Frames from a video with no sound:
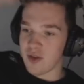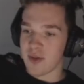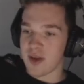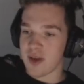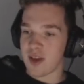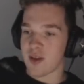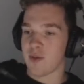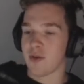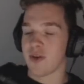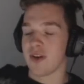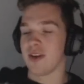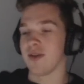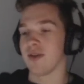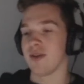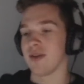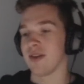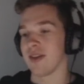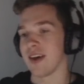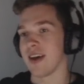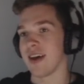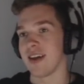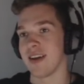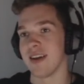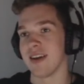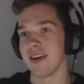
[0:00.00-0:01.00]
misplayed doing
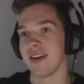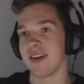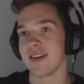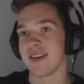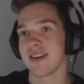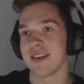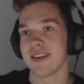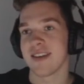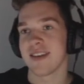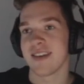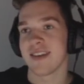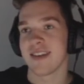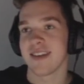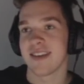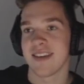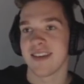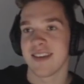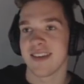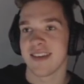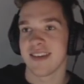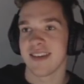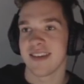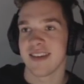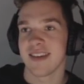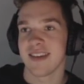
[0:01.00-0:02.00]
that, you know?
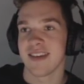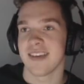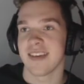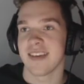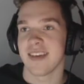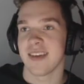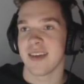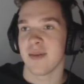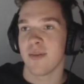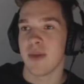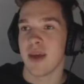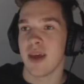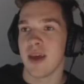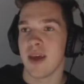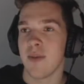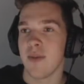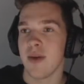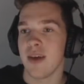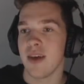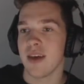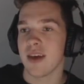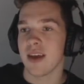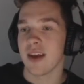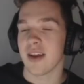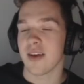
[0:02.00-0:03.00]

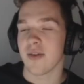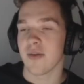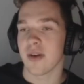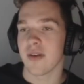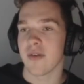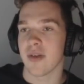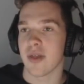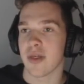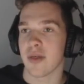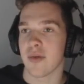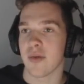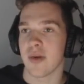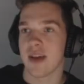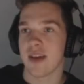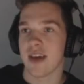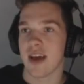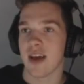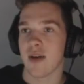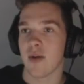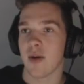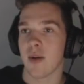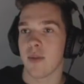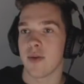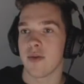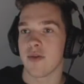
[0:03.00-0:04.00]
Maybe getting rid of a
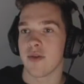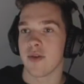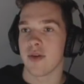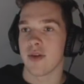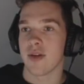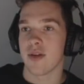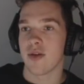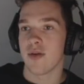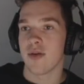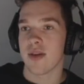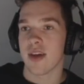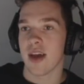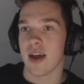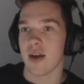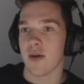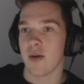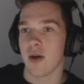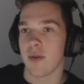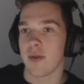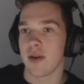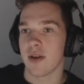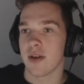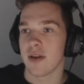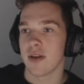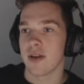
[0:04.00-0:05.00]
3-attack weapon for a 2-attack
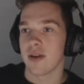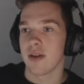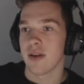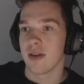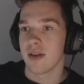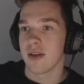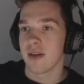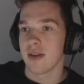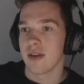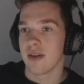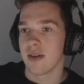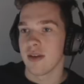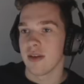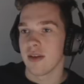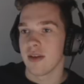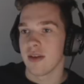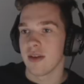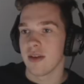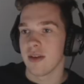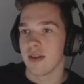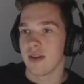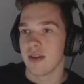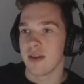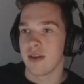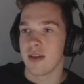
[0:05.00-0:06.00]
weapon
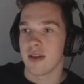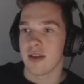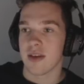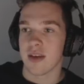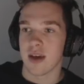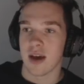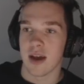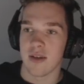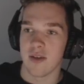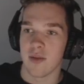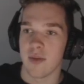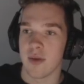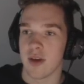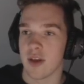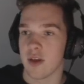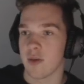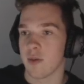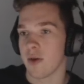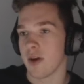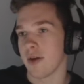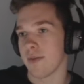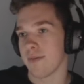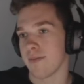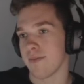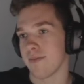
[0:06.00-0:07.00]
is kind of a
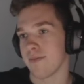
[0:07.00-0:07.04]
misplay.